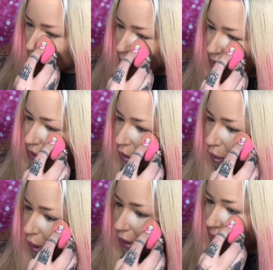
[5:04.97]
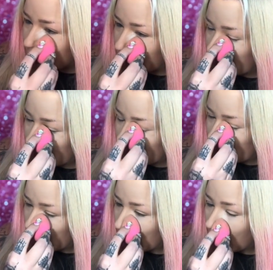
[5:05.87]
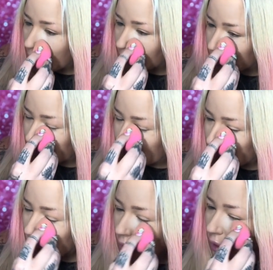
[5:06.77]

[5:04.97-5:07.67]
I'm still oily everywhere.